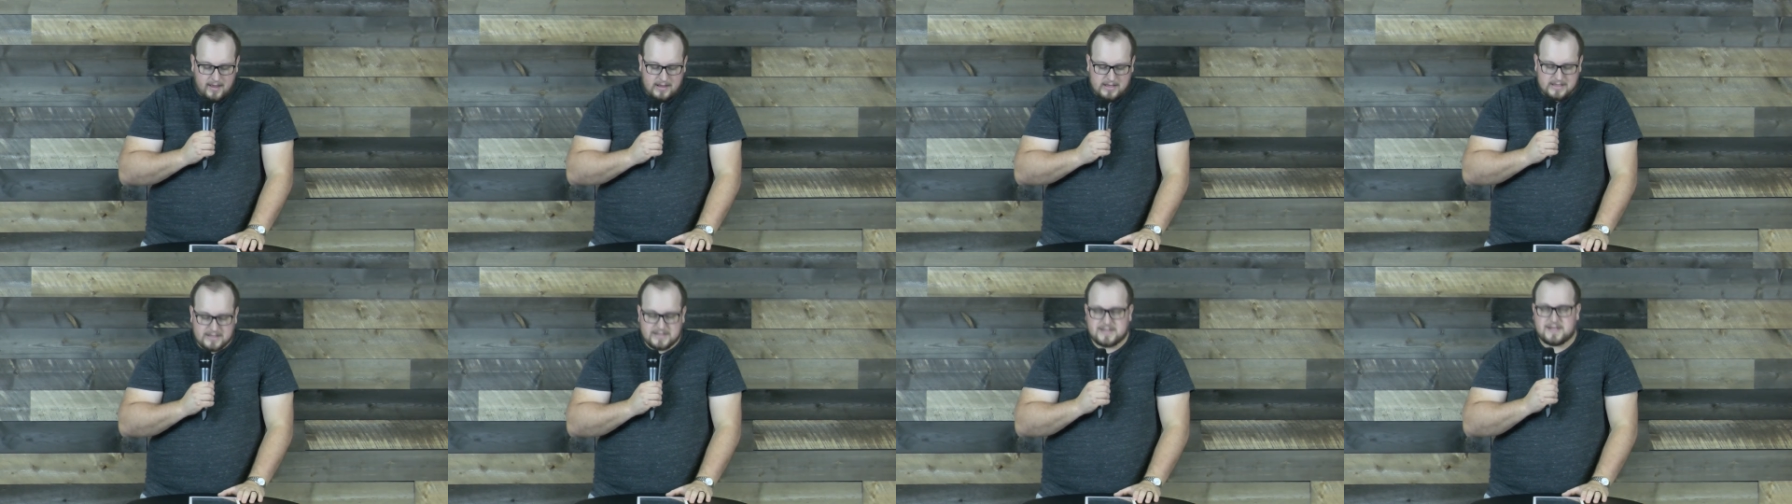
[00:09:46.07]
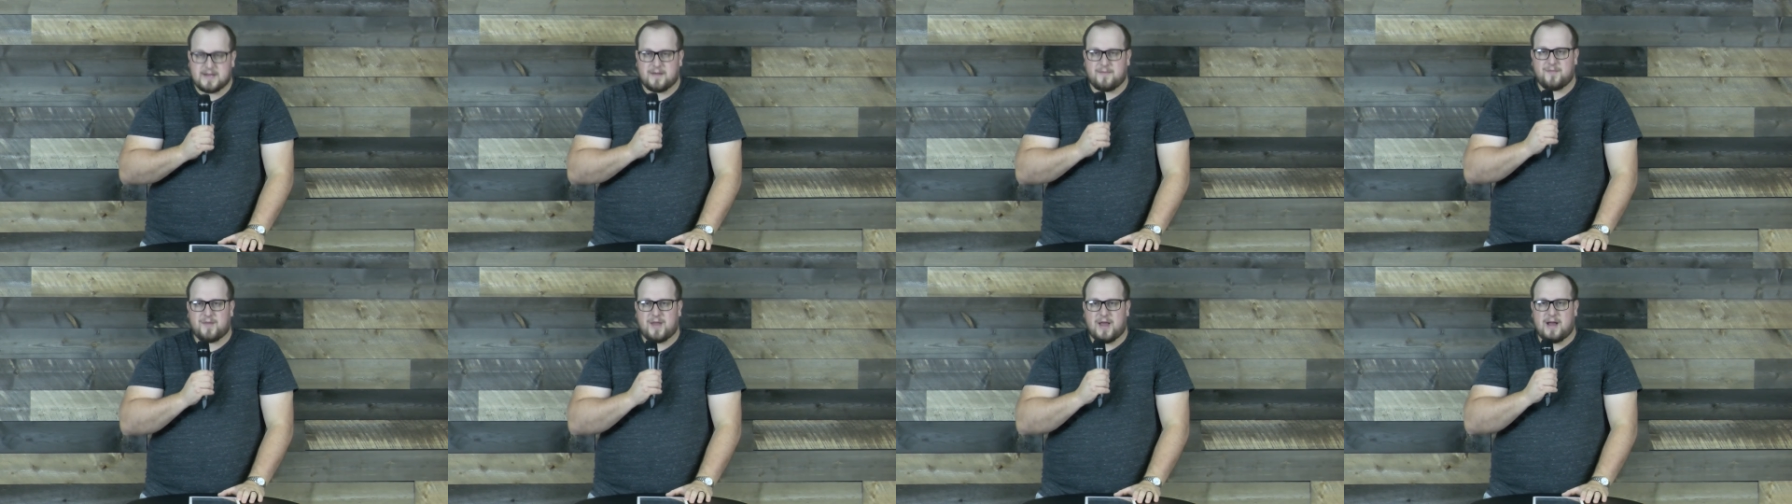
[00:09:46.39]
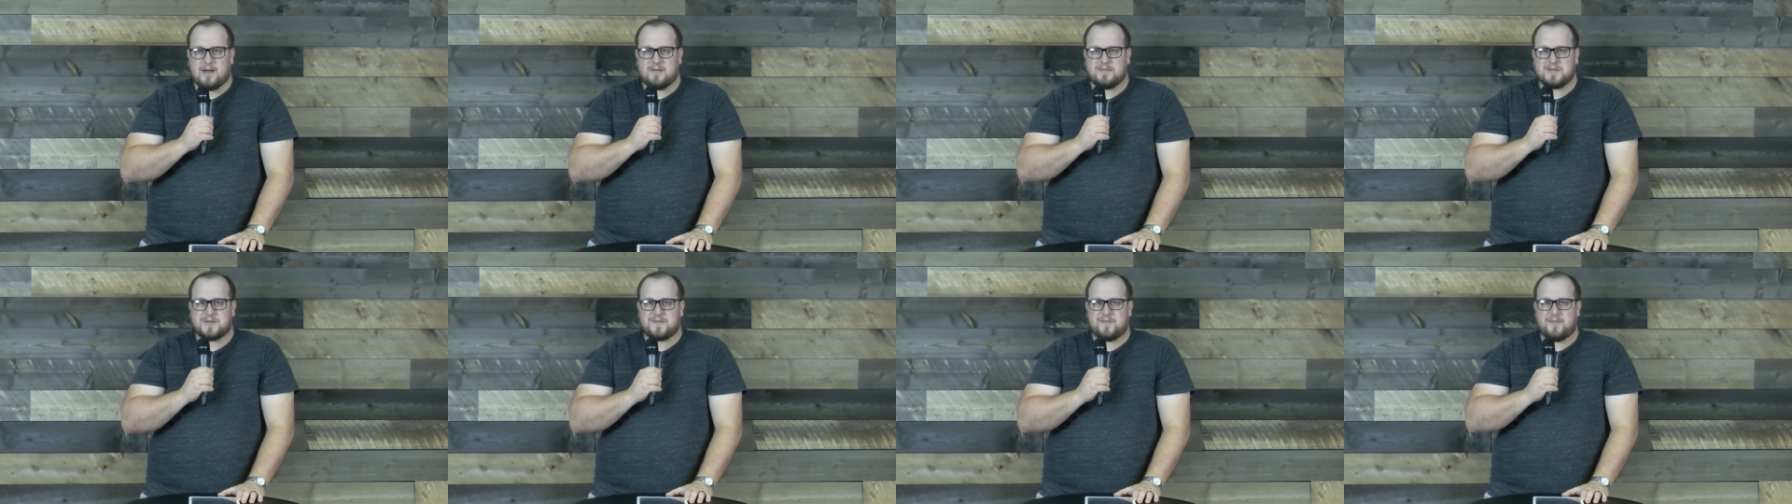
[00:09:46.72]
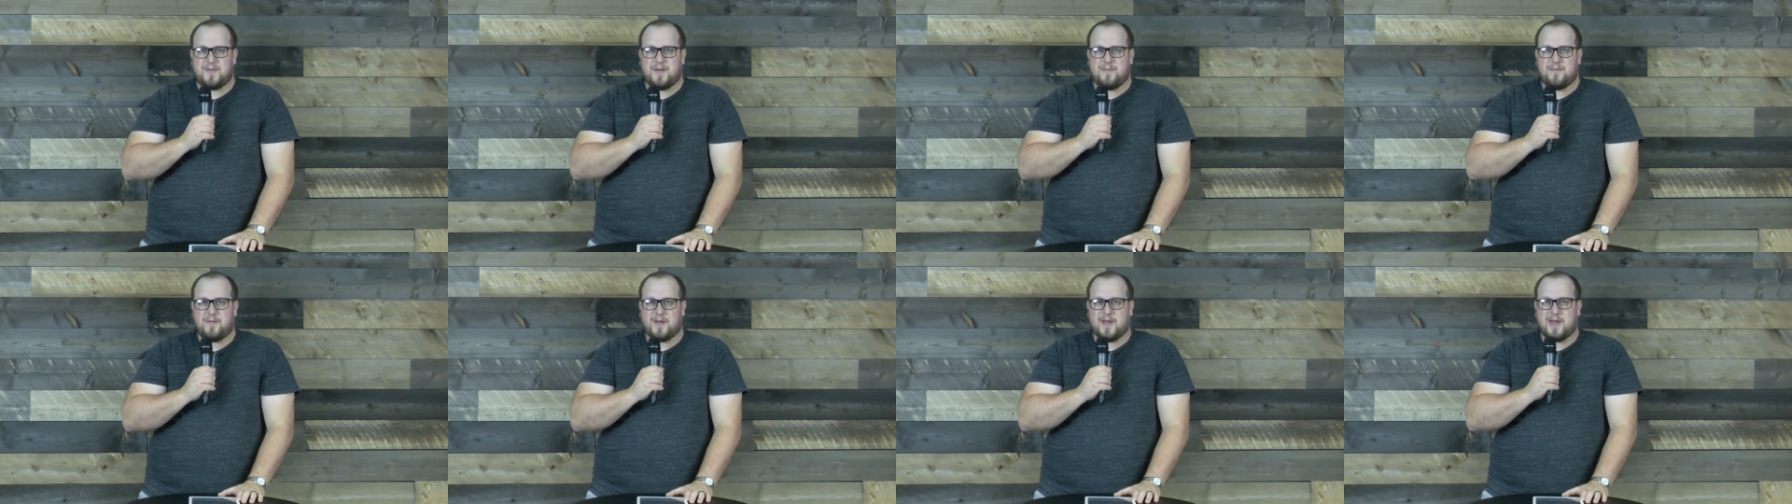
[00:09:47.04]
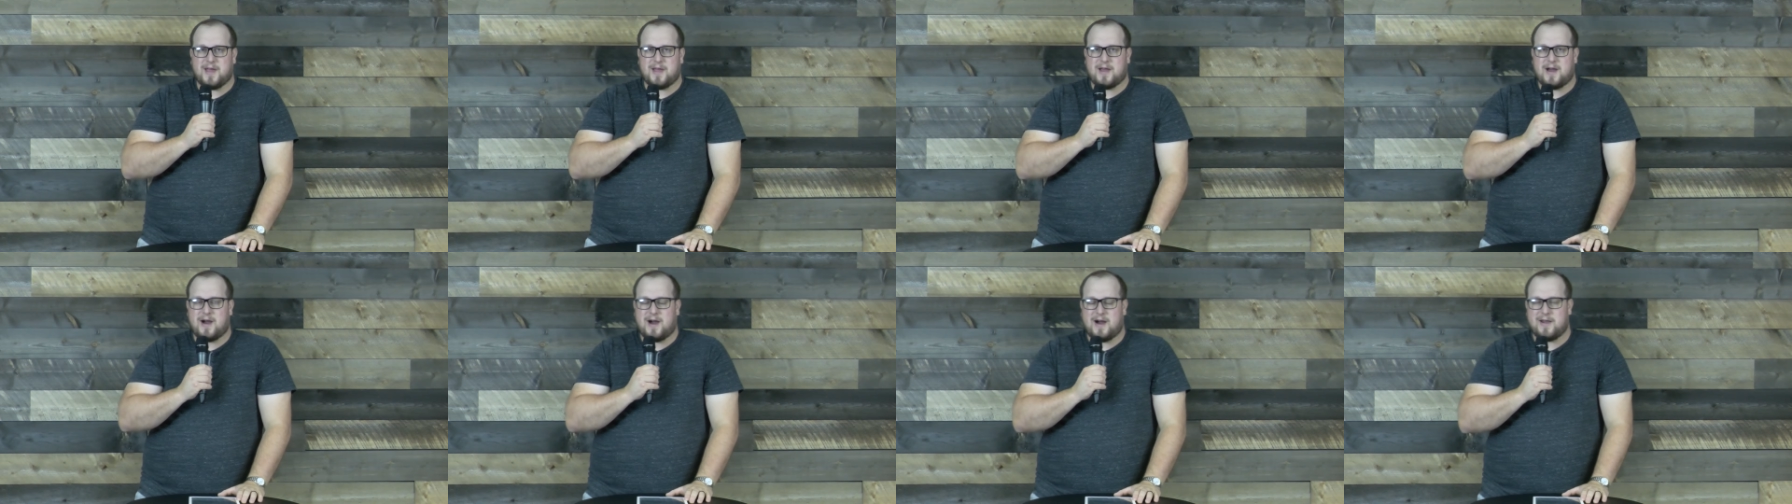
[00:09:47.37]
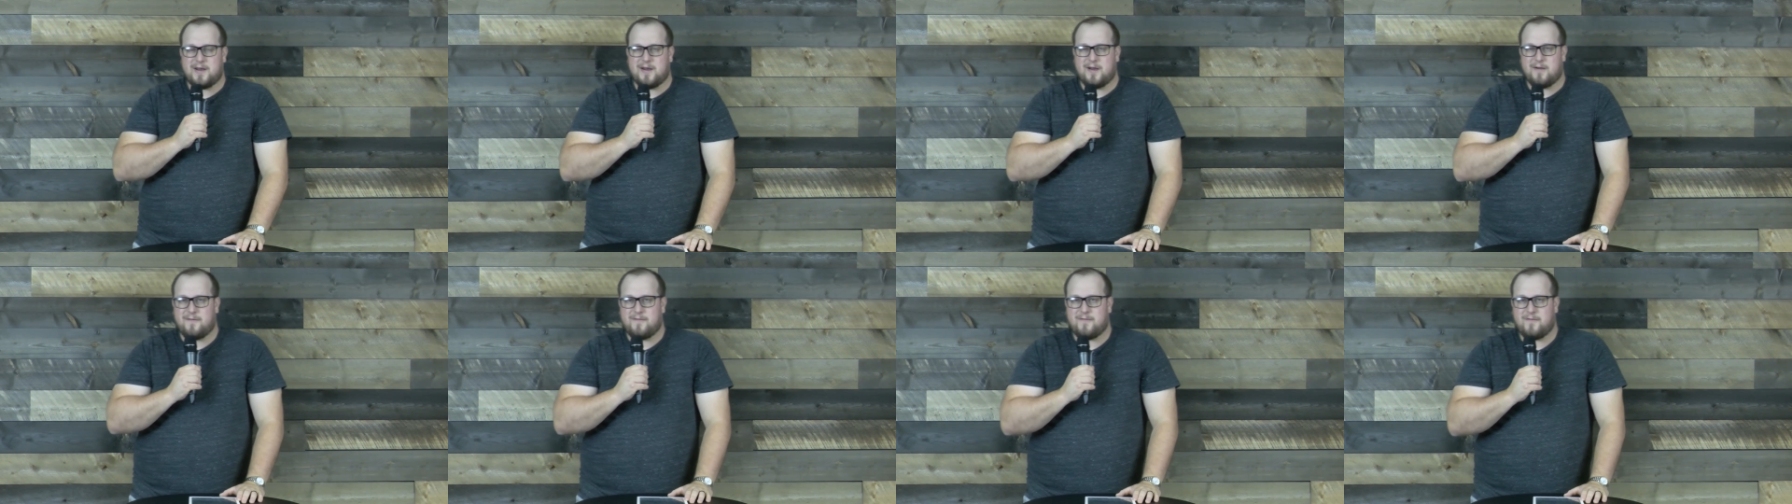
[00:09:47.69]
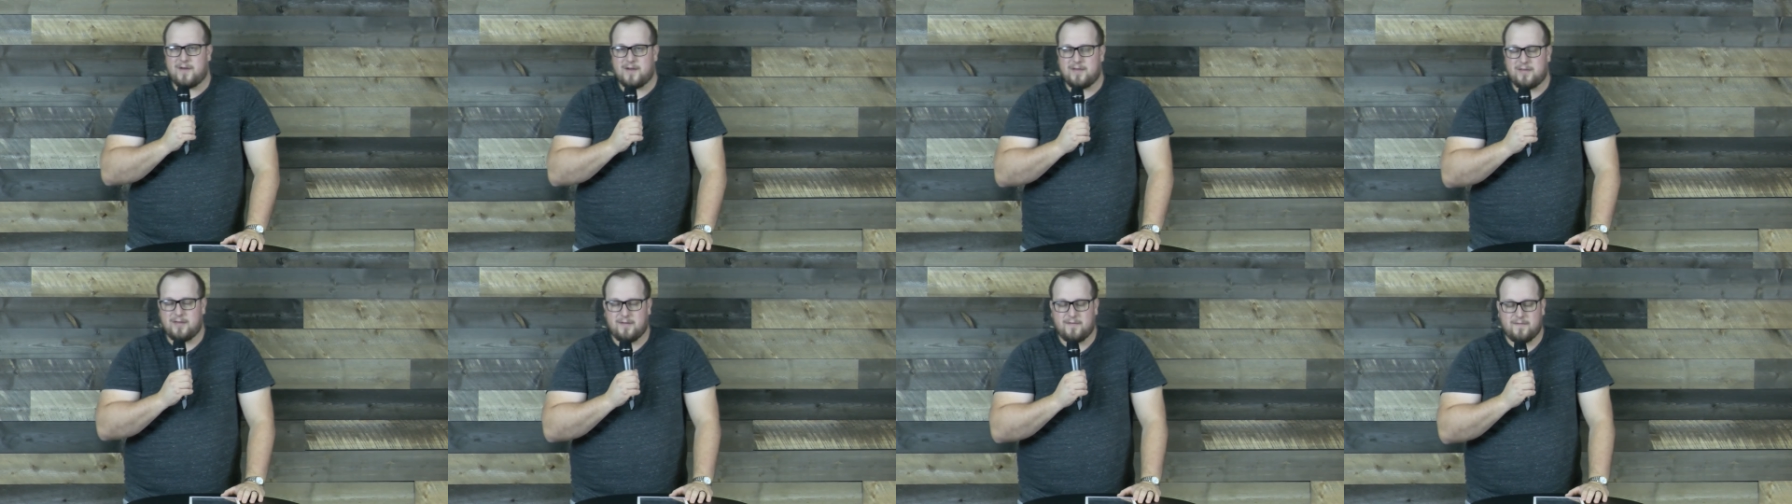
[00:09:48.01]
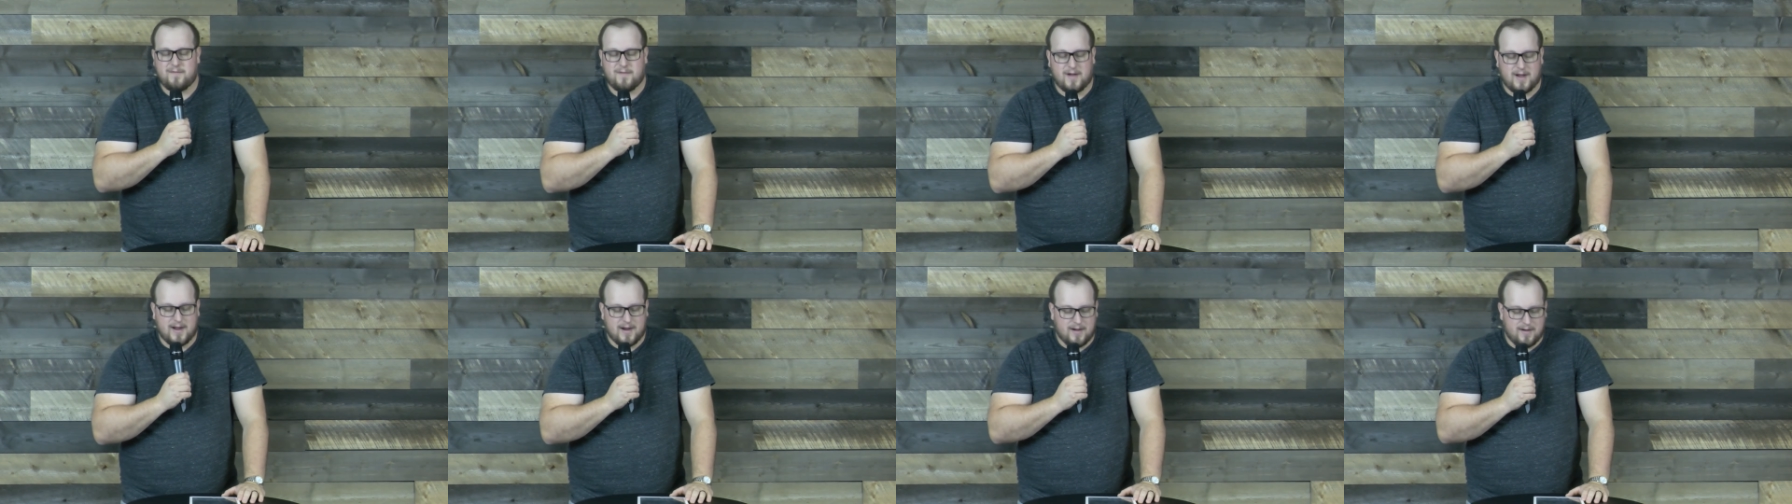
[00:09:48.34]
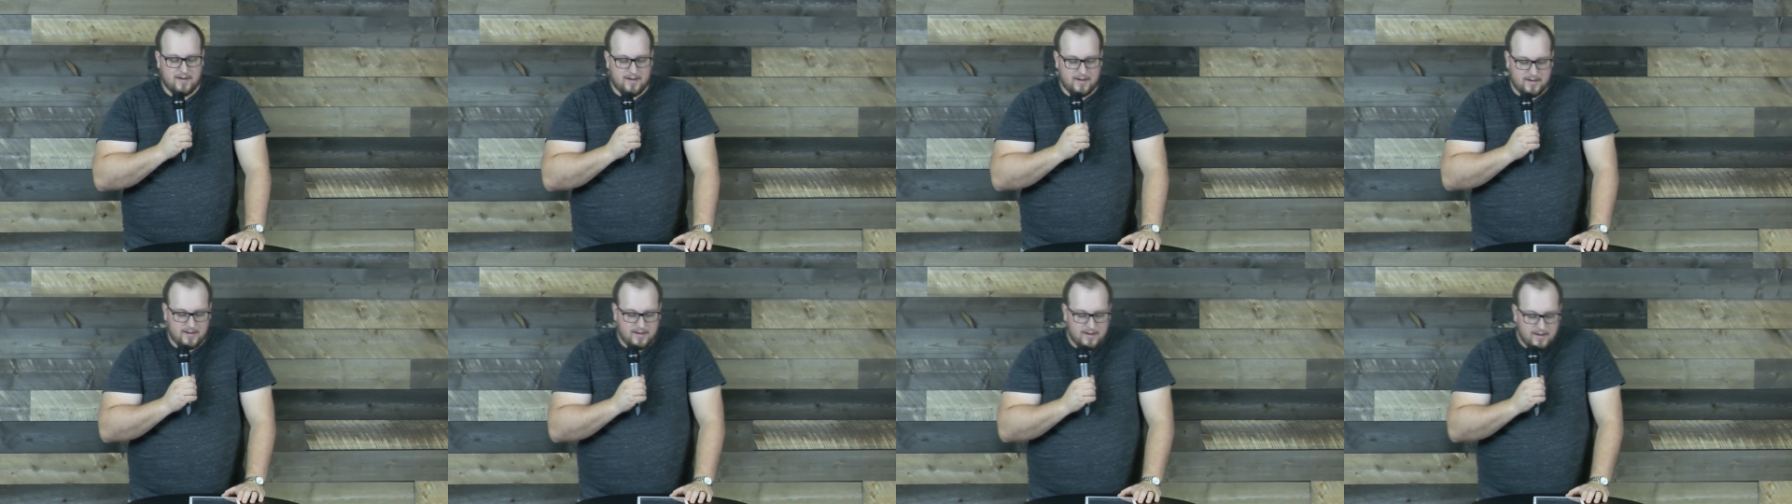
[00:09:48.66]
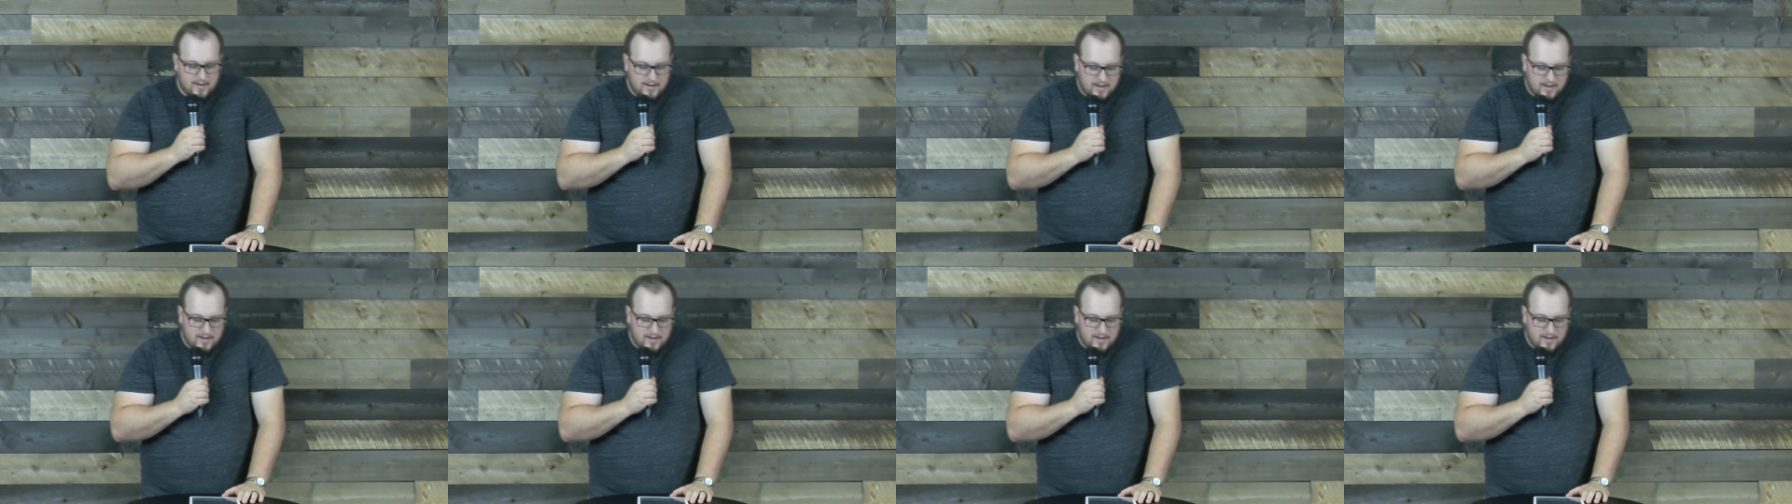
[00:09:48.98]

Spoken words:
And sometimes people get caught in our friendly fire, and